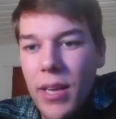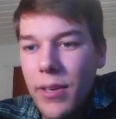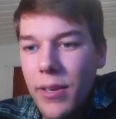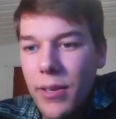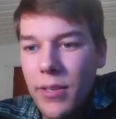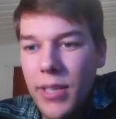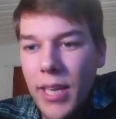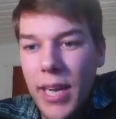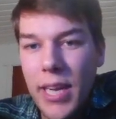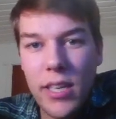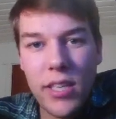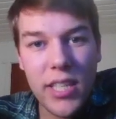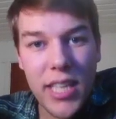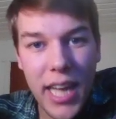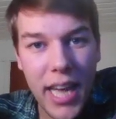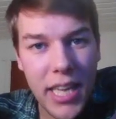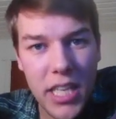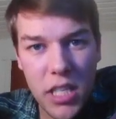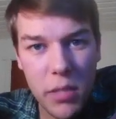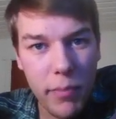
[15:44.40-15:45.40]
Because I
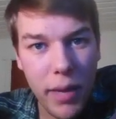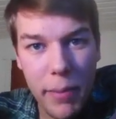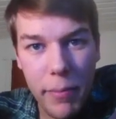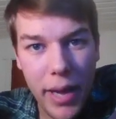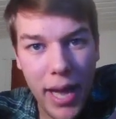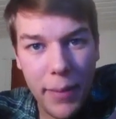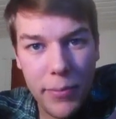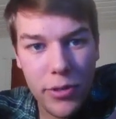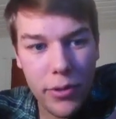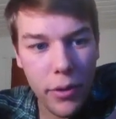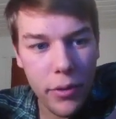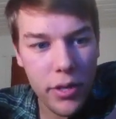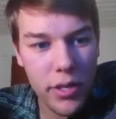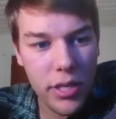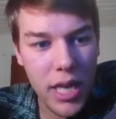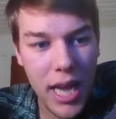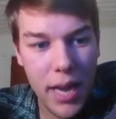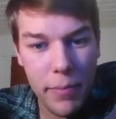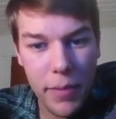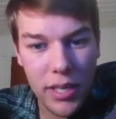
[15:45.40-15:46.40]
test my maps all the
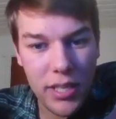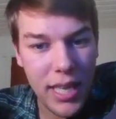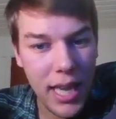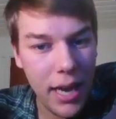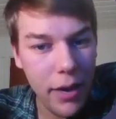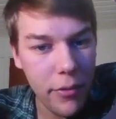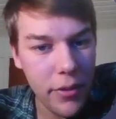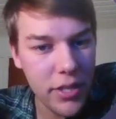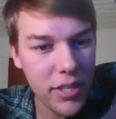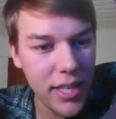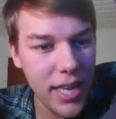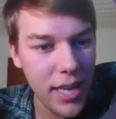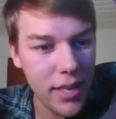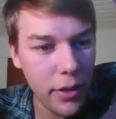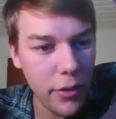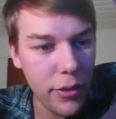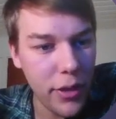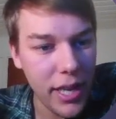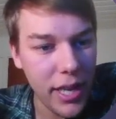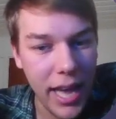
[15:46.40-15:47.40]
time. That's how this kind
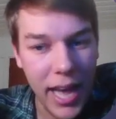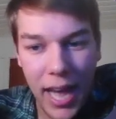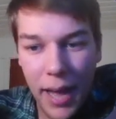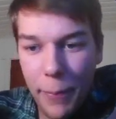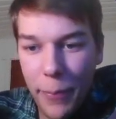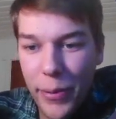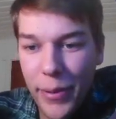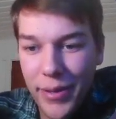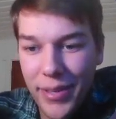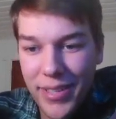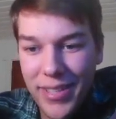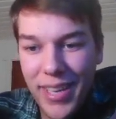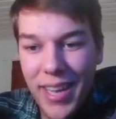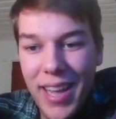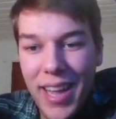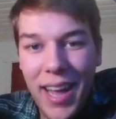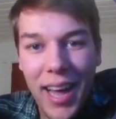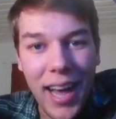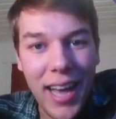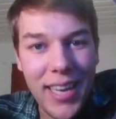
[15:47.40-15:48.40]
of thing happens.
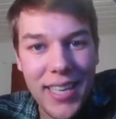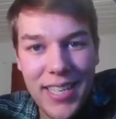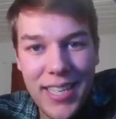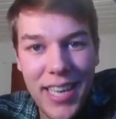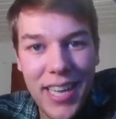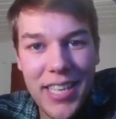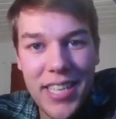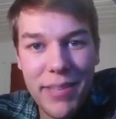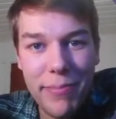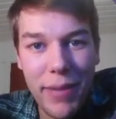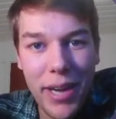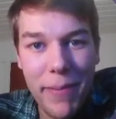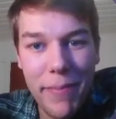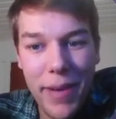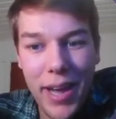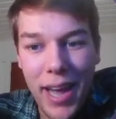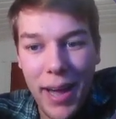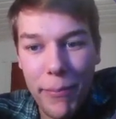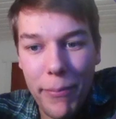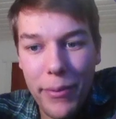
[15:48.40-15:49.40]
I test my
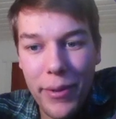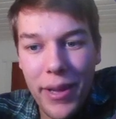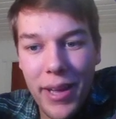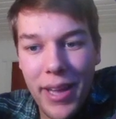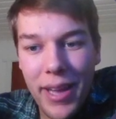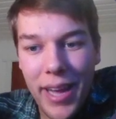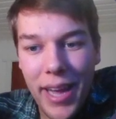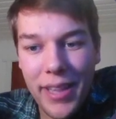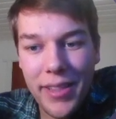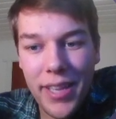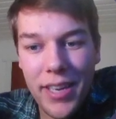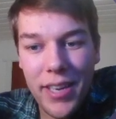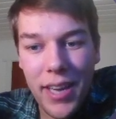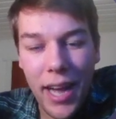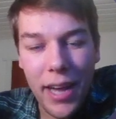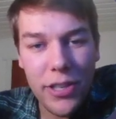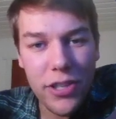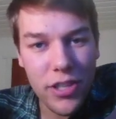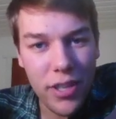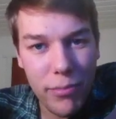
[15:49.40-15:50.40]
map, and then
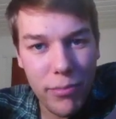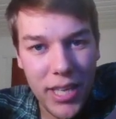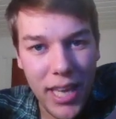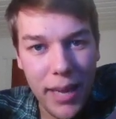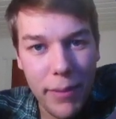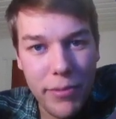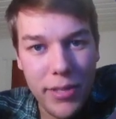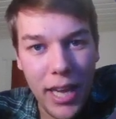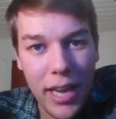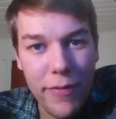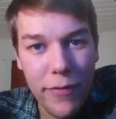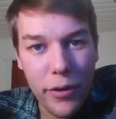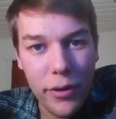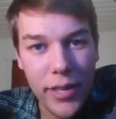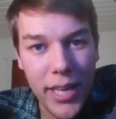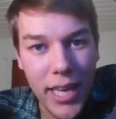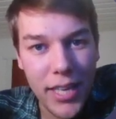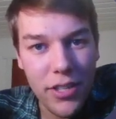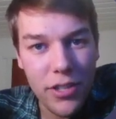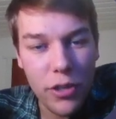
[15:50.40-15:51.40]
sometimes I
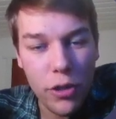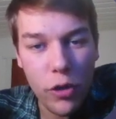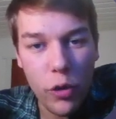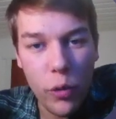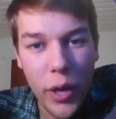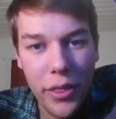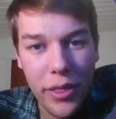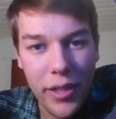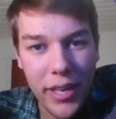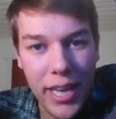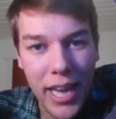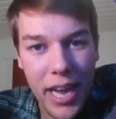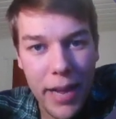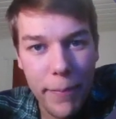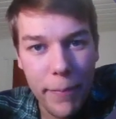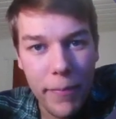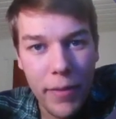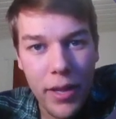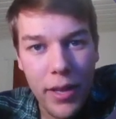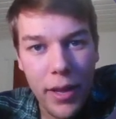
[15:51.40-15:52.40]
forget to quit the
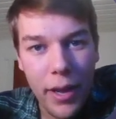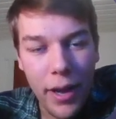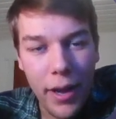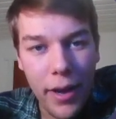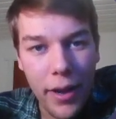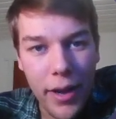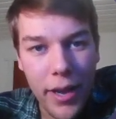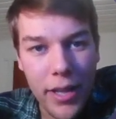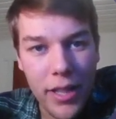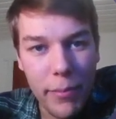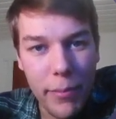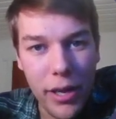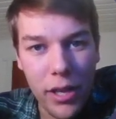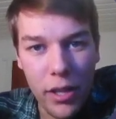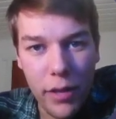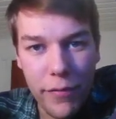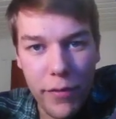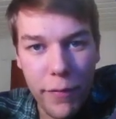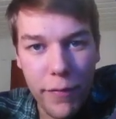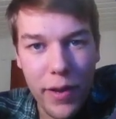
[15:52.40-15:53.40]
game in the
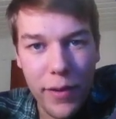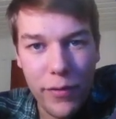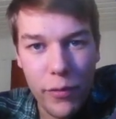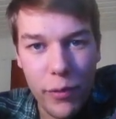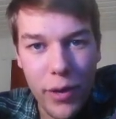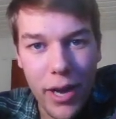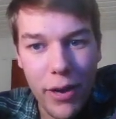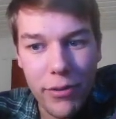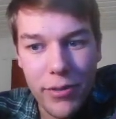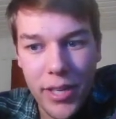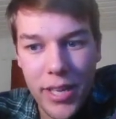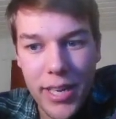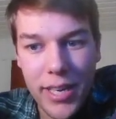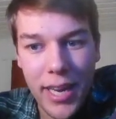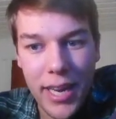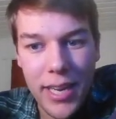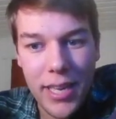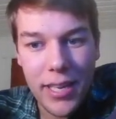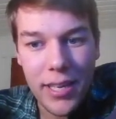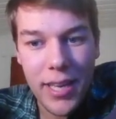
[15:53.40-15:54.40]
middle of the 5th round, and
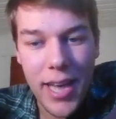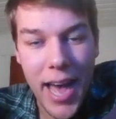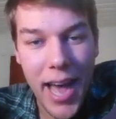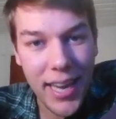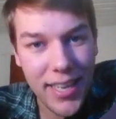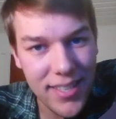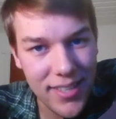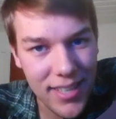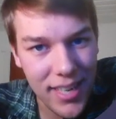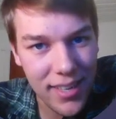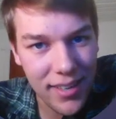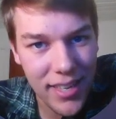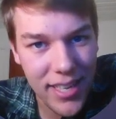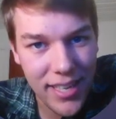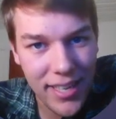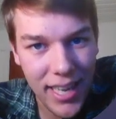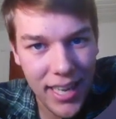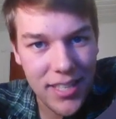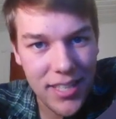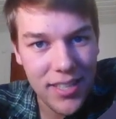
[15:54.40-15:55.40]
I accidentally
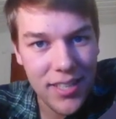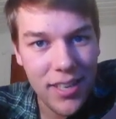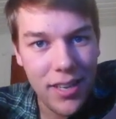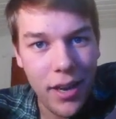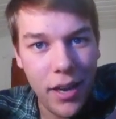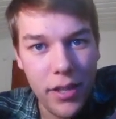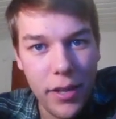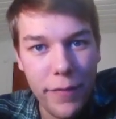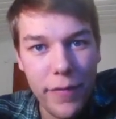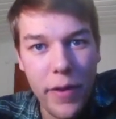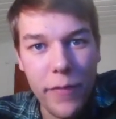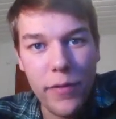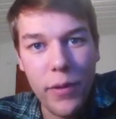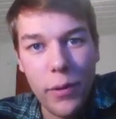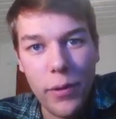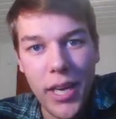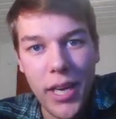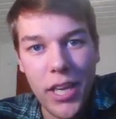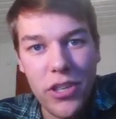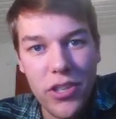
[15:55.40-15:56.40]
guess on the 5th
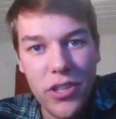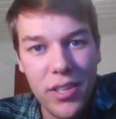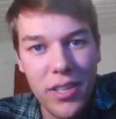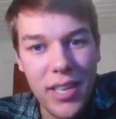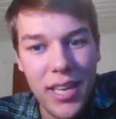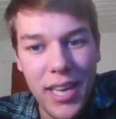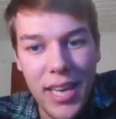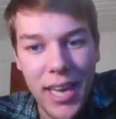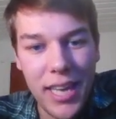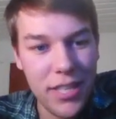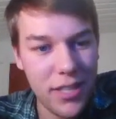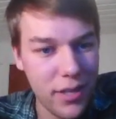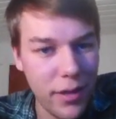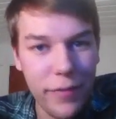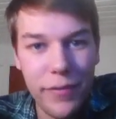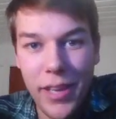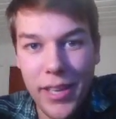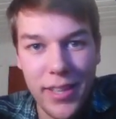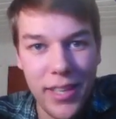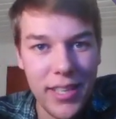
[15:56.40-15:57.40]
location, and
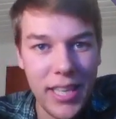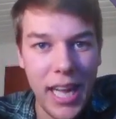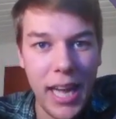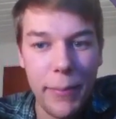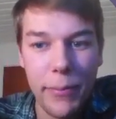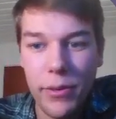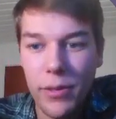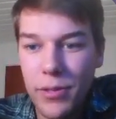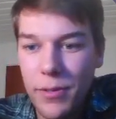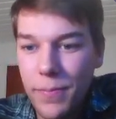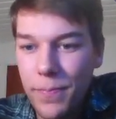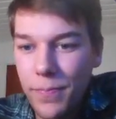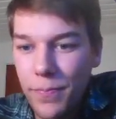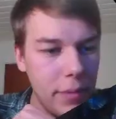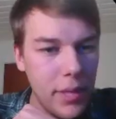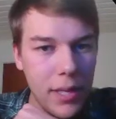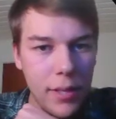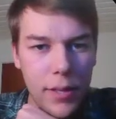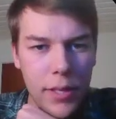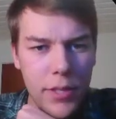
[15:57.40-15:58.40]
stuff like this happens.
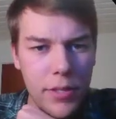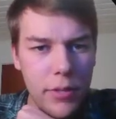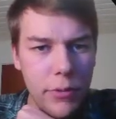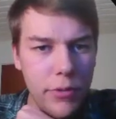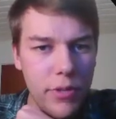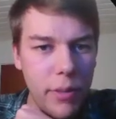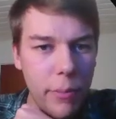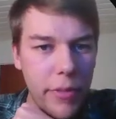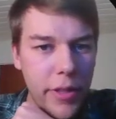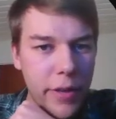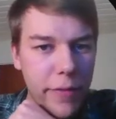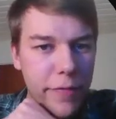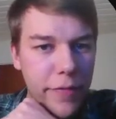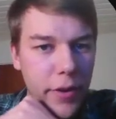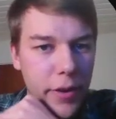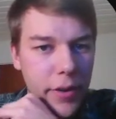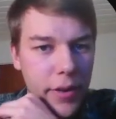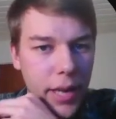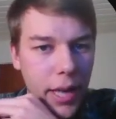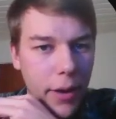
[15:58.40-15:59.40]
Let's do something
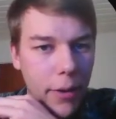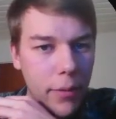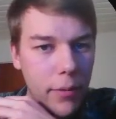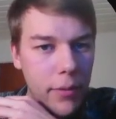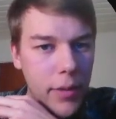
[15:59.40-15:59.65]
fun now.